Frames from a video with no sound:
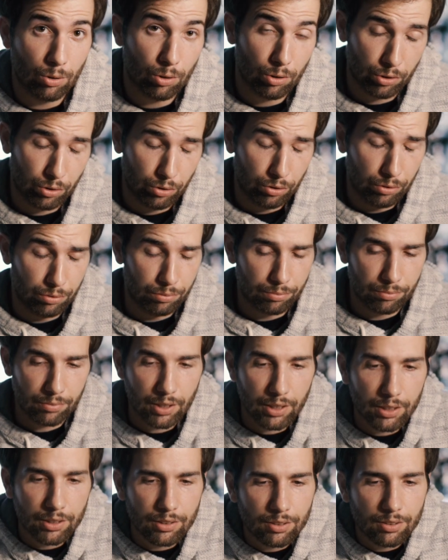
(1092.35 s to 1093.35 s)
or do
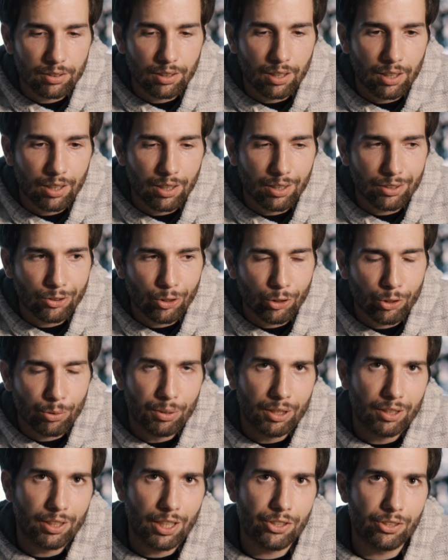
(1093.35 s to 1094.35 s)
is
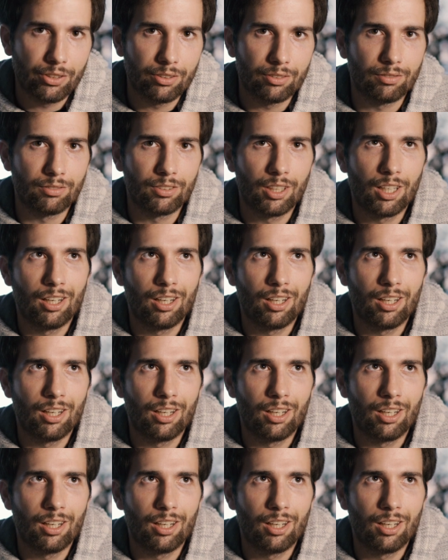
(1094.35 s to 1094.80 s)
documentation.